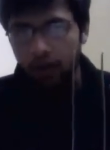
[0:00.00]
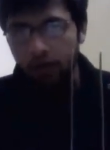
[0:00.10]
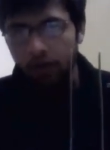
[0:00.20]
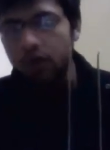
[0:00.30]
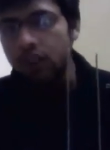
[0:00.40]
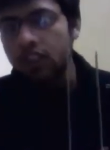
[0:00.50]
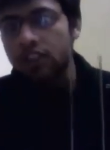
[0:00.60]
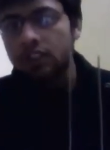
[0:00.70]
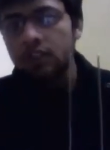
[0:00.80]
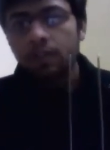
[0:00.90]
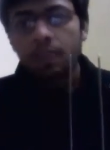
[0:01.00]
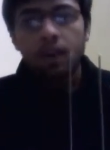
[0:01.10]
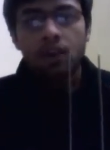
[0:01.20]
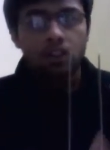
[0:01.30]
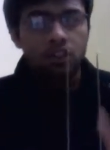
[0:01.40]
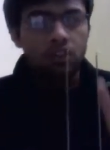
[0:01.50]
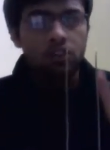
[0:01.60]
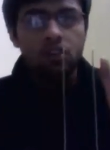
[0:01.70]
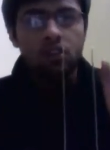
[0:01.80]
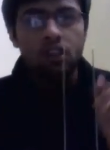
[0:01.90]
a few things that
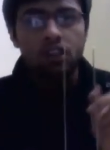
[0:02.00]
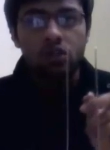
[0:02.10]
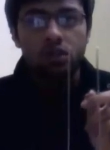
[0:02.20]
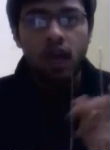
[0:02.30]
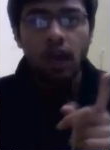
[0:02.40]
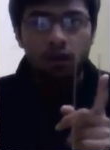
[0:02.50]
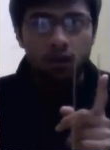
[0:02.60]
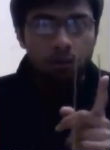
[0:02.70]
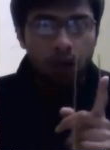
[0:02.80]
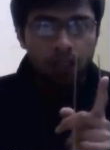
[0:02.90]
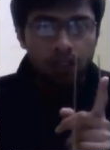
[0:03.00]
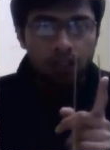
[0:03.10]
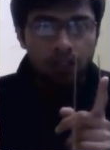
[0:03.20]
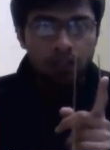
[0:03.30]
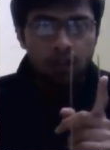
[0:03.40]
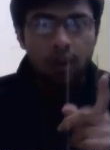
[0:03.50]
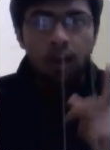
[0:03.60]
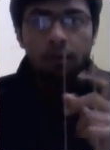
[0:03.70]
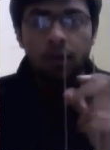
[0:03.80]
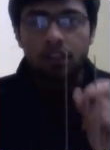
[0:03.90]
is that should have the mass
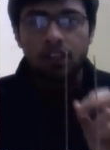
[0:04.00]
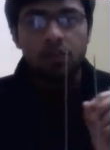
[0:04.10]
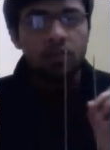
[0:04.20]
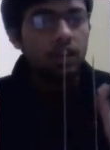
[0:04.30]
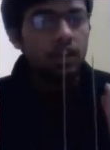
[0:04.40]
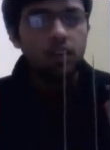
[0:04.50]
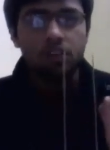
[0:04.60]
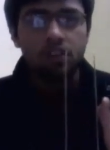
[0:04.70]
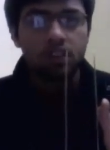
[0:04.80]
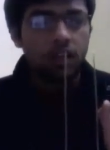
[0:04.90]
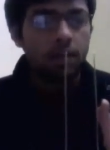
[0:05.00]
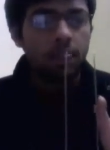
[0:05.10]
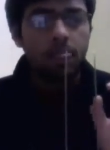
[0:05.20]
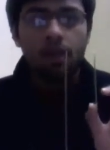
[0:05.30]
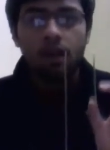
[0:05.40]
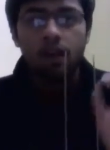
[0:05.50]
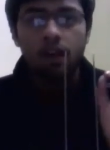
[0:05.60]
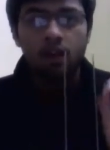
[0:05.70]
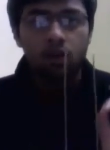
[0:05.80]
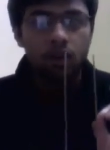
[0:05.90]
uh, mass gives the inertia
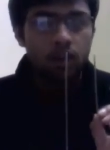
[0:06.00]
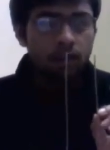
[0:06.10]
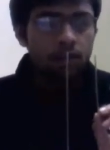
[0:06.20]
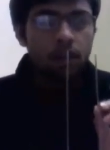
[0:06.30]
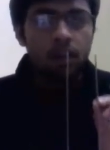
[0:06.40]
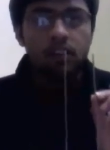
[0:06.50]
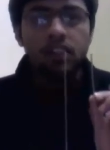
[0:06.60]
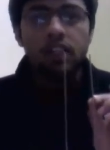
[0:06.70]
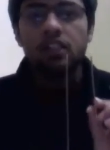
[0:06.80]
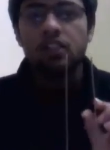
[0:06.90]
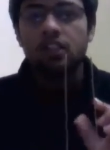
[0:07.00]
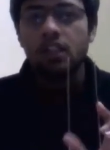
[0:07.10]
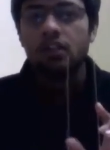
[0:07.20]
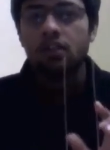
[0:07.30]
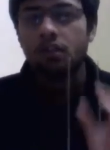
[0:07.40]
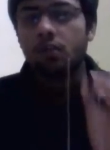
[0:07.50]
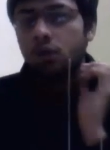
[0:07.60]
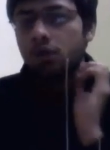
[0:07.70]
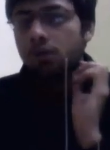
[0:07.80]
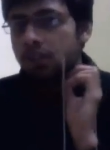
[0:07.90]
and okay and the second thing the
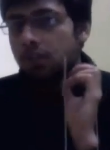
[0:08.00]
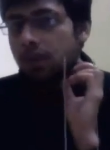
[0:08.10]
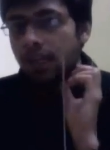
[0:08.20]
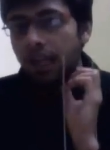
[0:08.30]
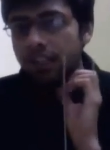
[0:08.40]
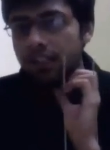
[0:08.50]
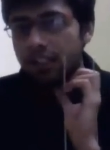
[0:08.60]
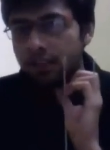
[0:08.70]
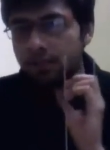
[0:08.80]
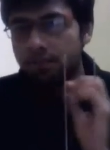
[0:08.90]
body must be elastic